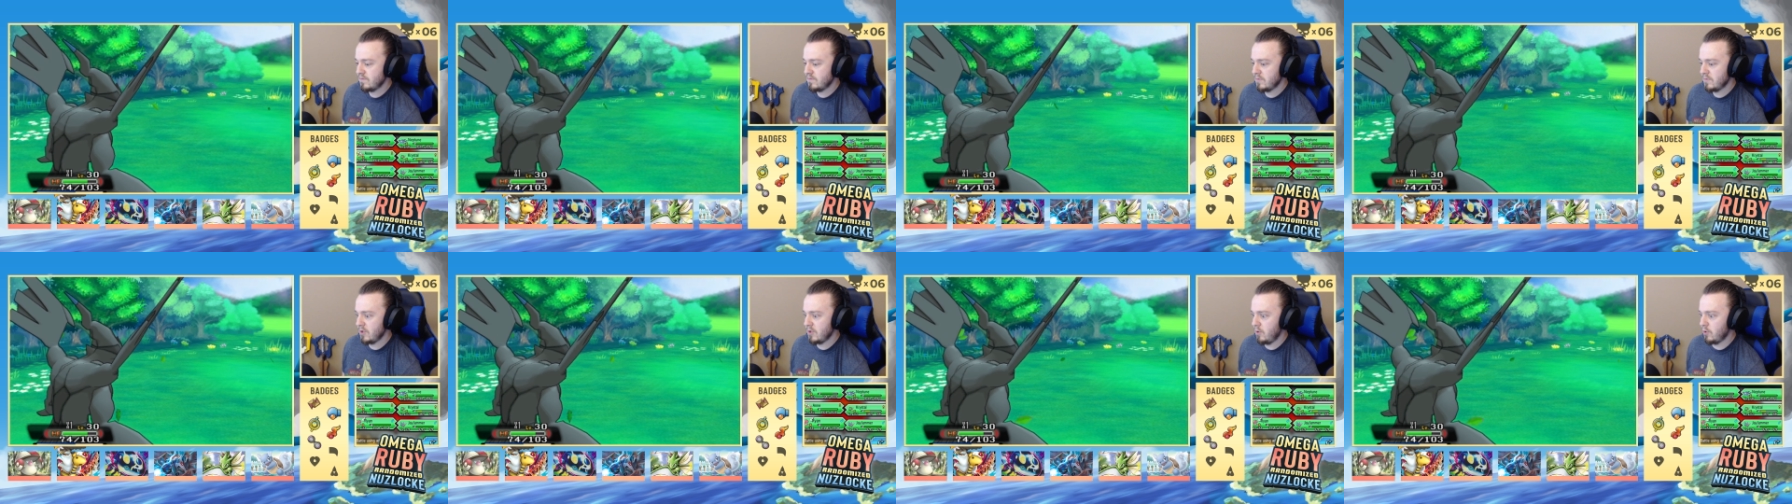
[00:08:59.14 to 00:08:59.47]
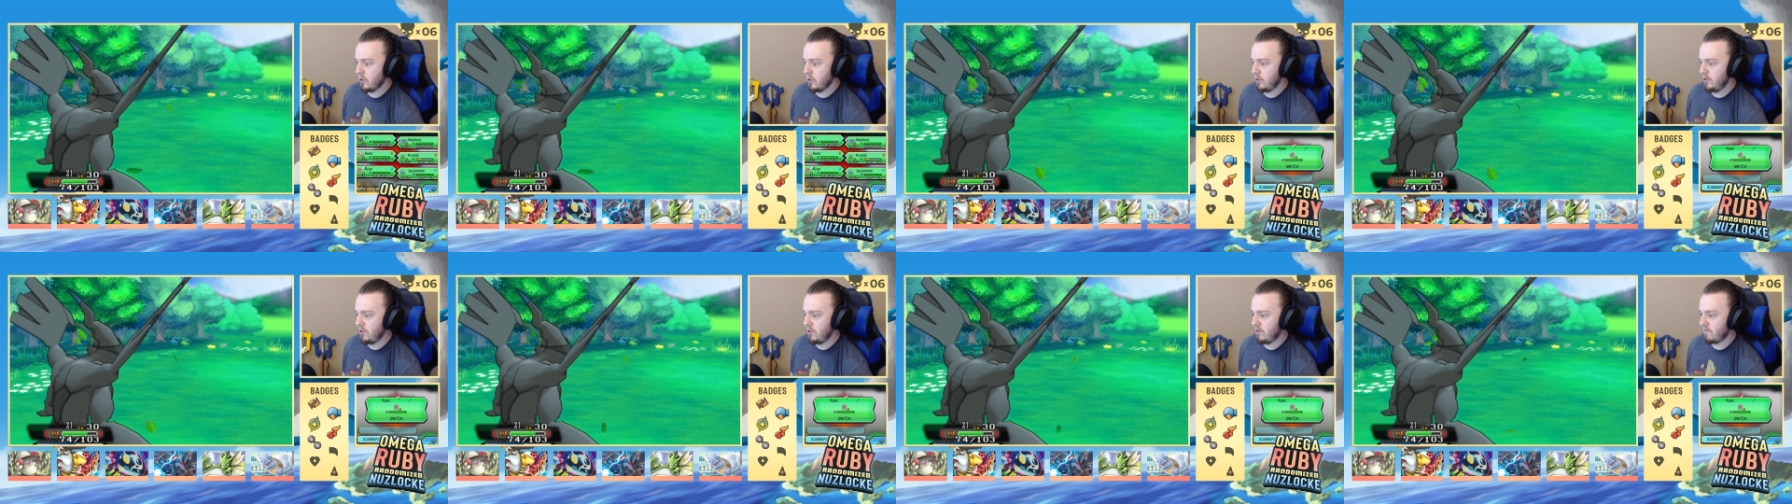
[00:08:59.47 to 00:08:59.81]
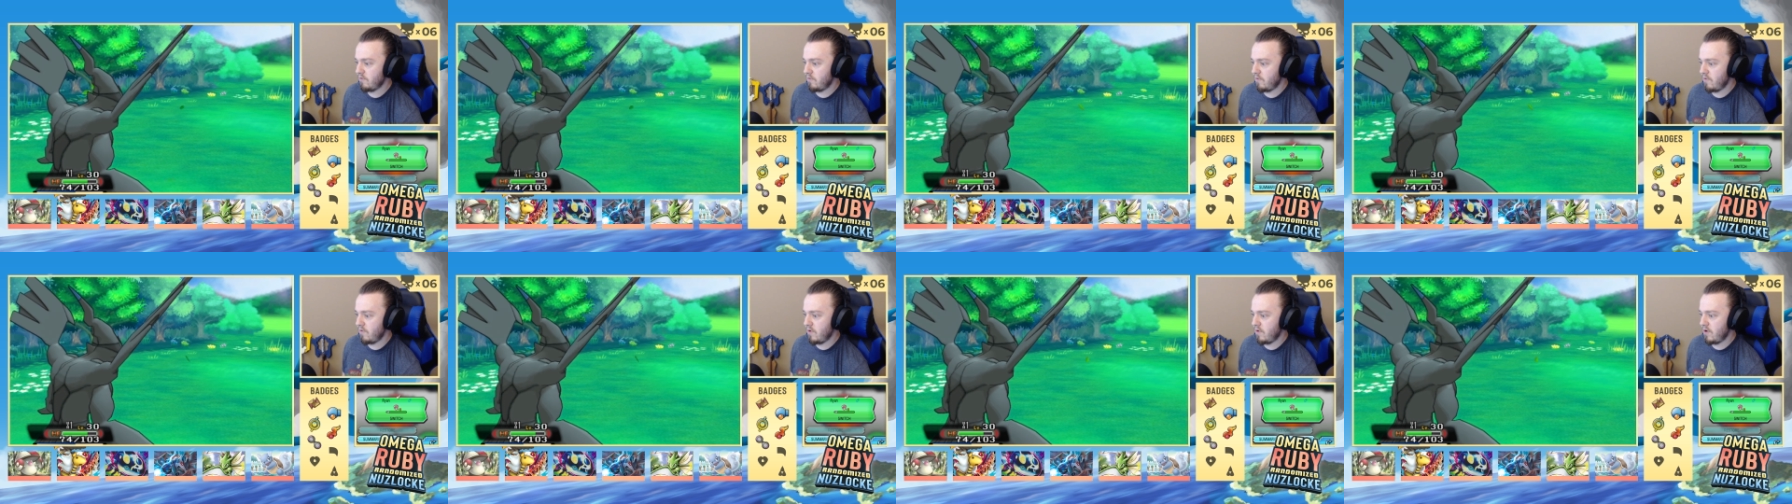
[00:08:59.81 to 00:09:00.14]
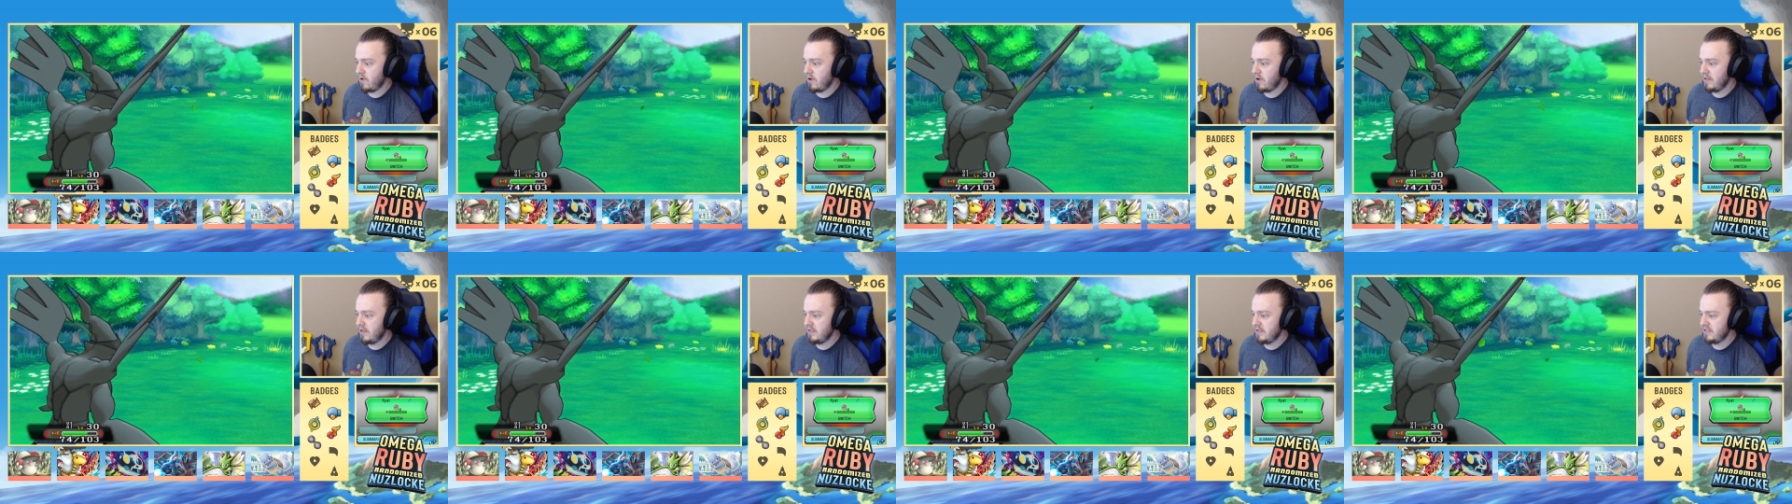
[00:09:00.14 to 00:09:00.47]
We'll go
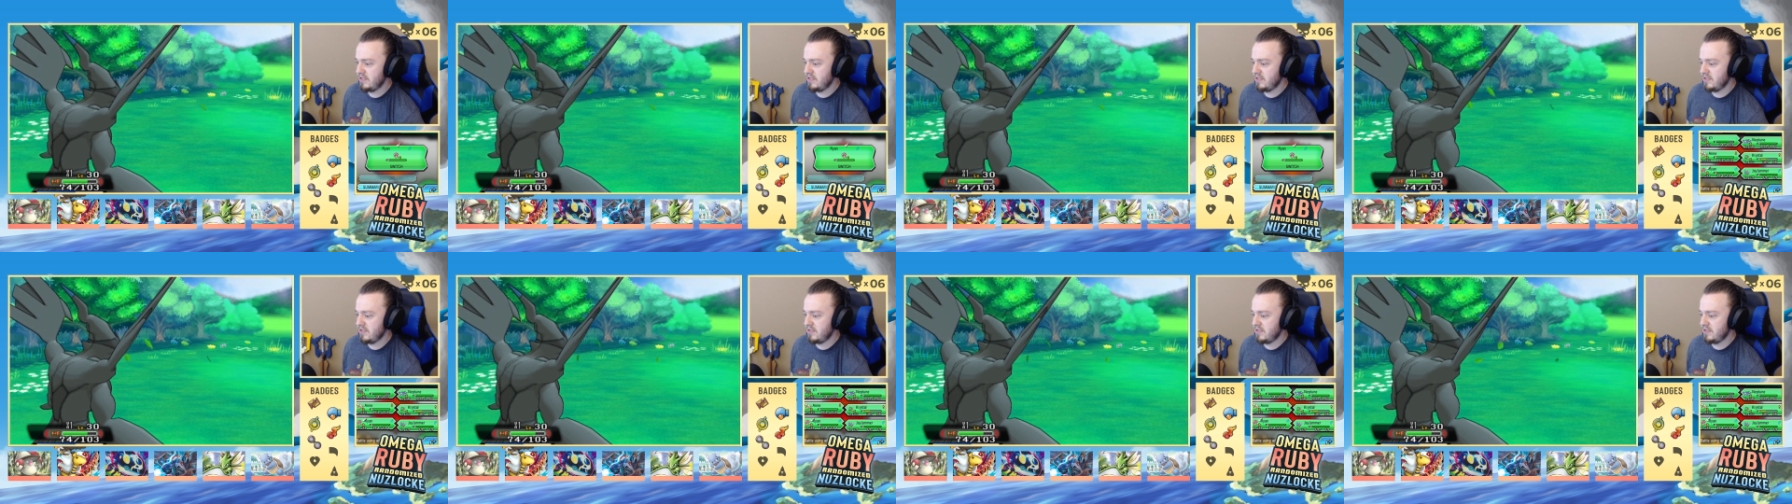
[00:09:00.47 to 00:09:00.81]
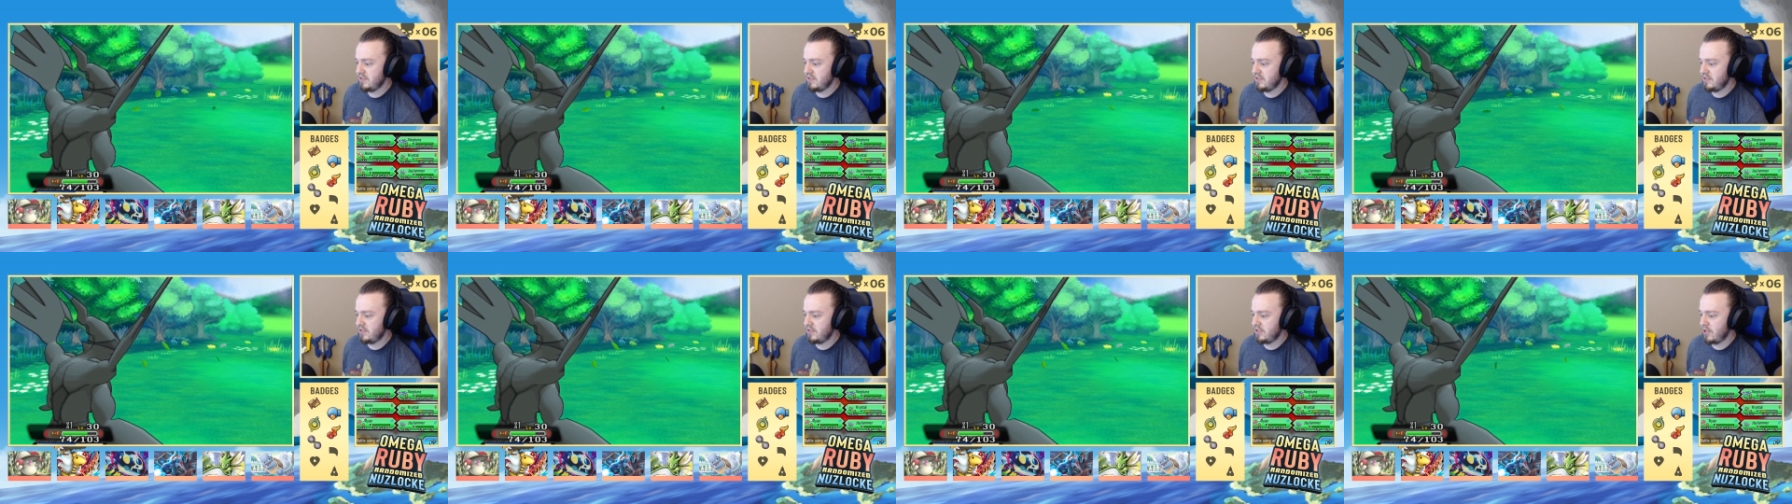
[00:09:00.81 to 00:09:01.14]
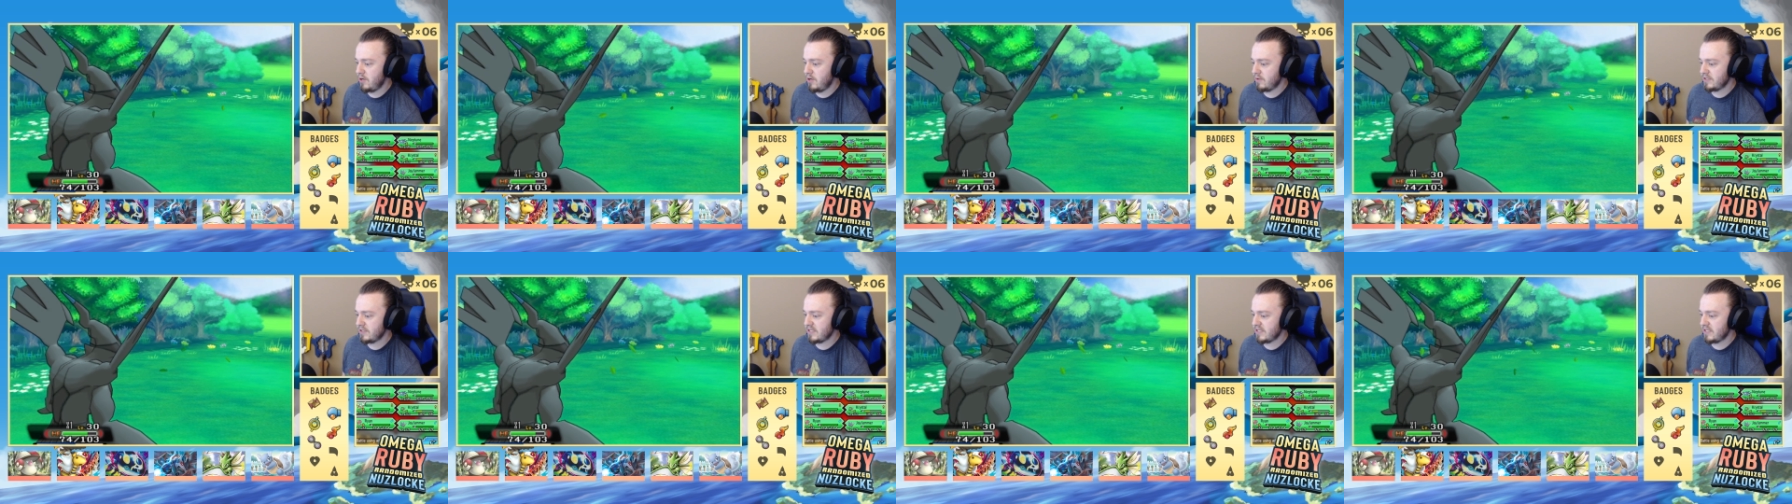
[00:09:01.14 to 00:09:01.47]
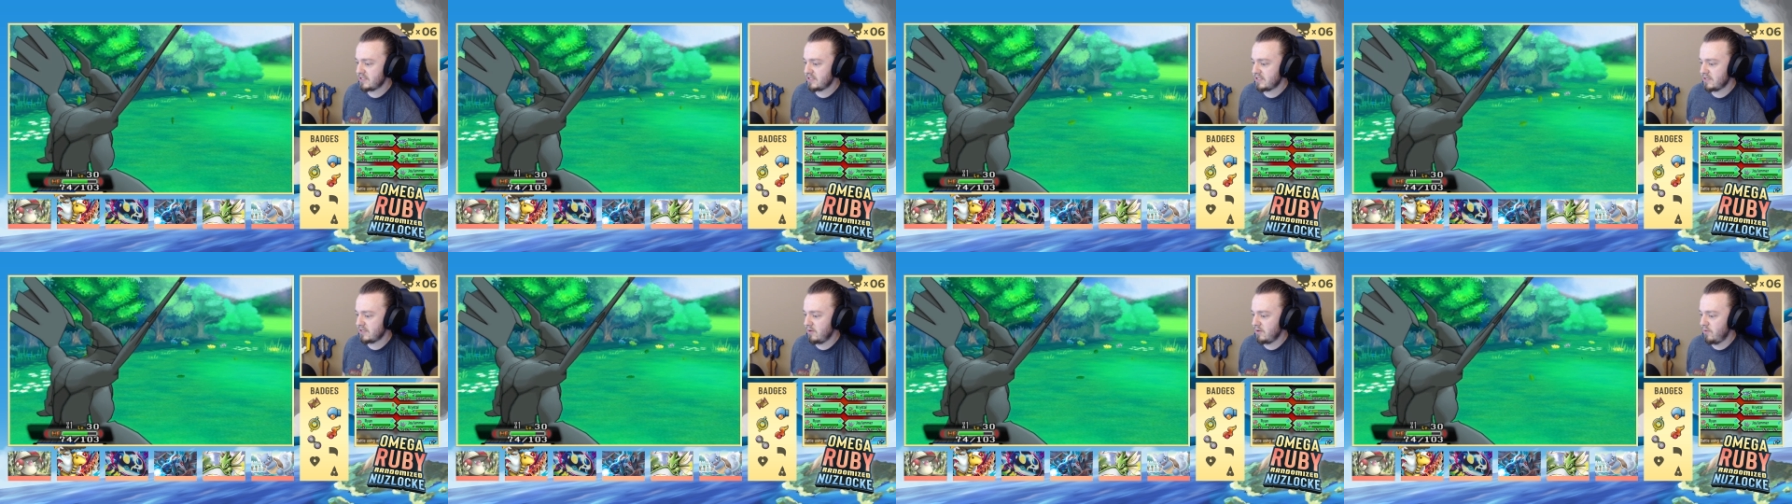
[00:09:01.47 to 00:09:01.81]
into... no, because
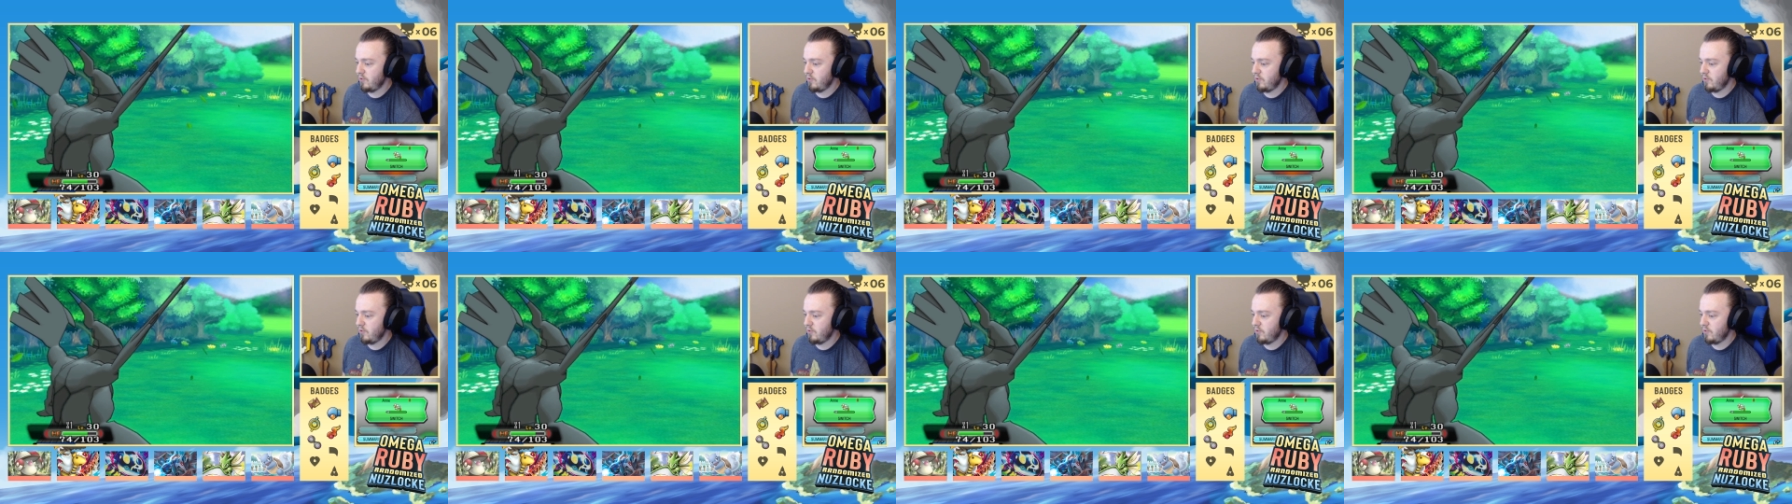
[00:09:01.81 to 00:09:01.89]
that's...